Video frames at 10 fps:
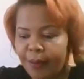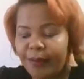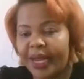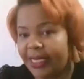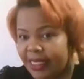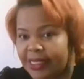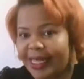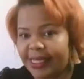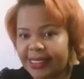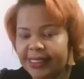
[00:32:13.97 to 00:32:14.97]
but it is
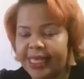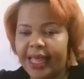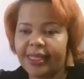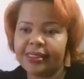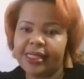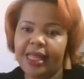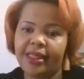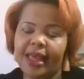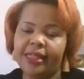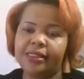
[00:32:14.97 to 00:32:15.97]
exercise, and
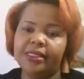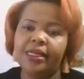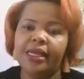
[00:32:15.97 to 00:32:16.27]
that